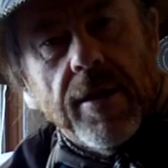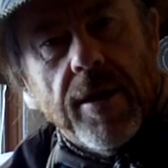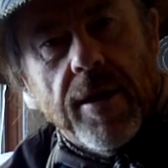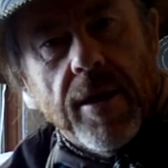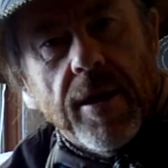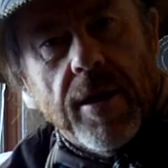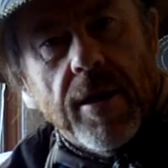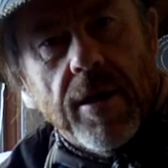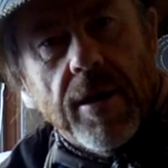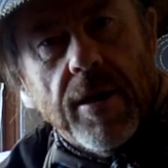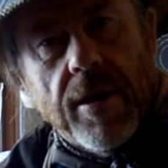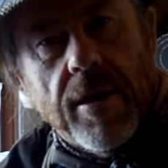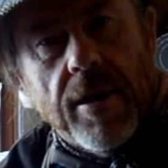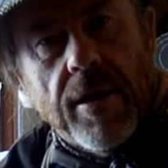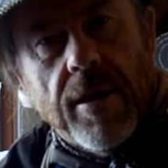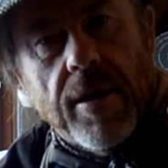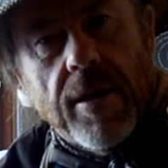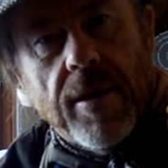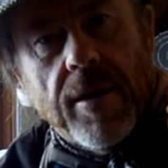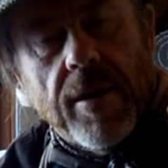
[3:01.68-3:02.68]

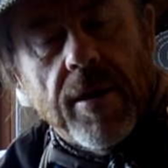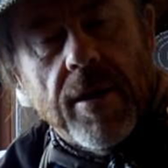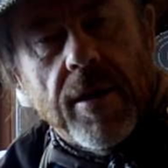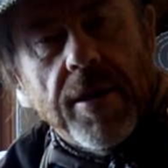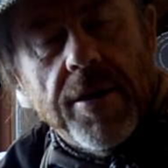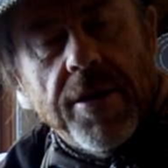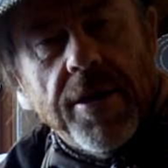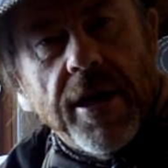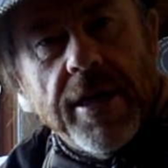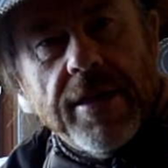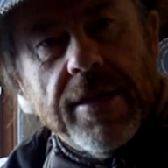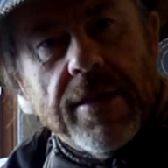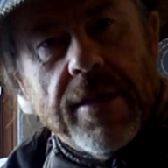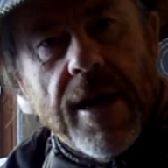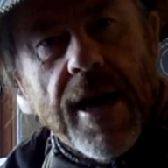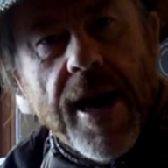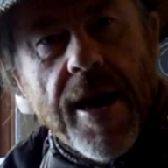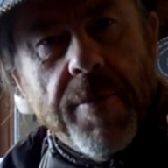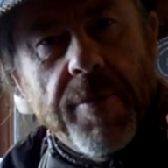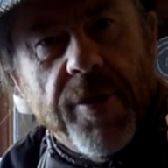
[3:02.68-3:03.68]
a nicer
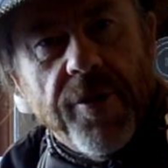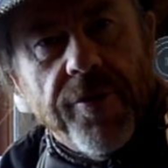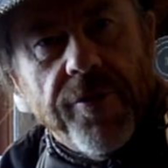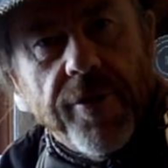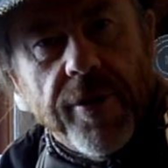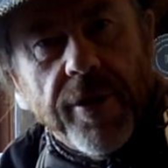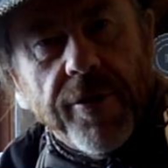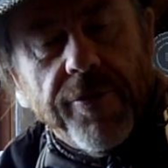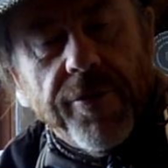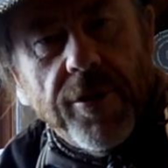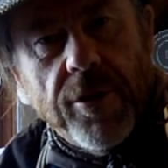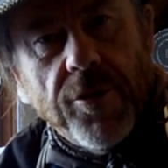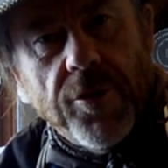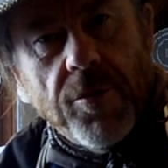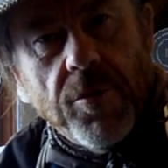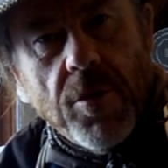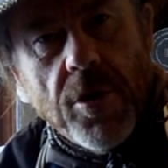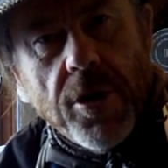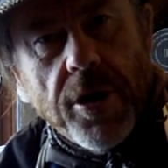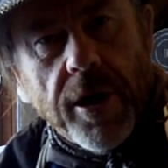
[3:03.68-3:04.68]
atmosphere for you to
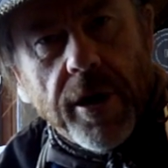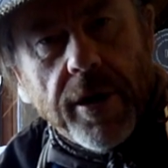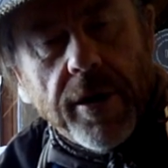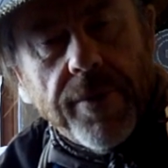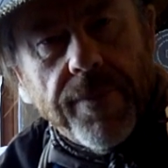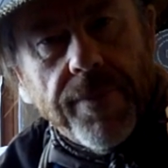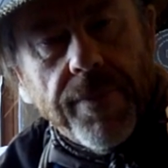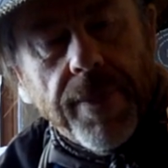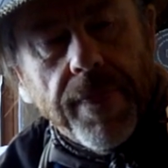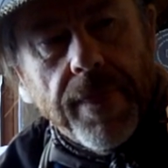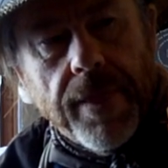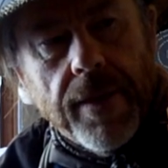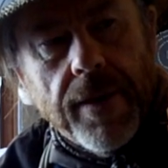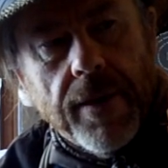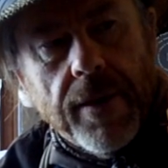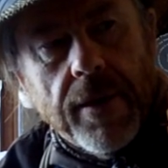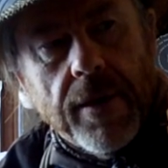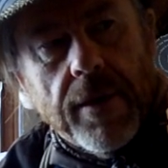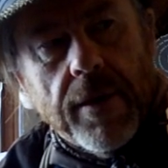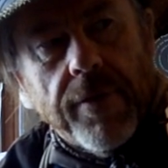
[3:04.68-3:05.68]
work.
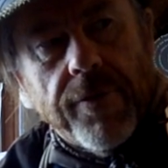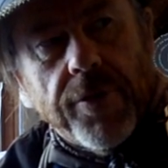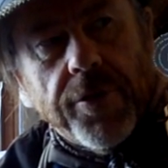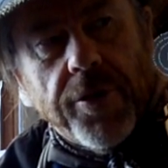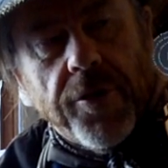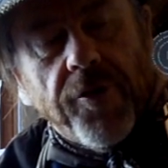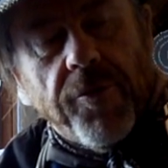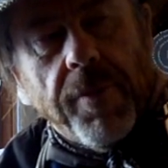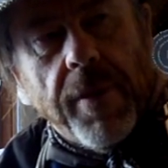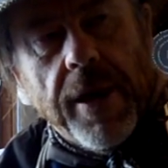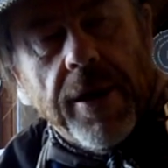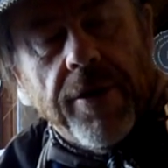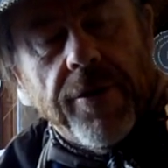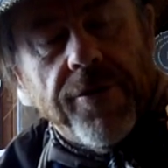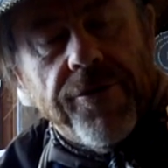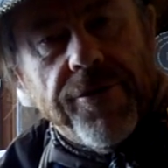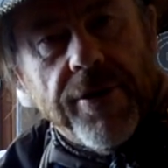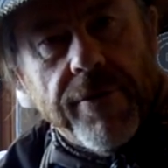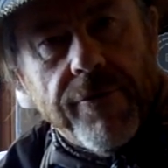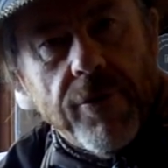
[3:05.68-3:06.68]
If you're going to spend
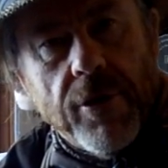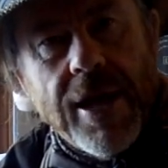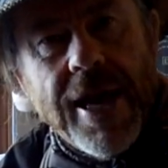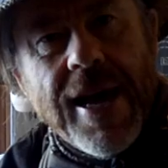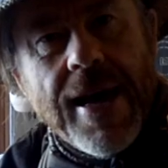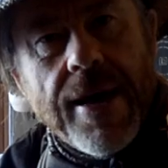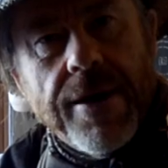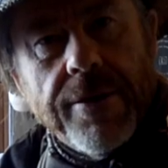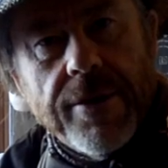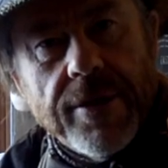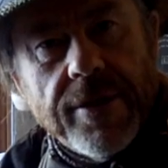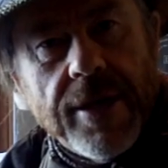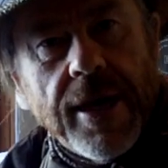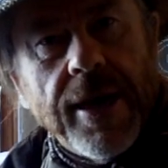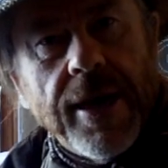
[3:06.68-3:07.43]
several hours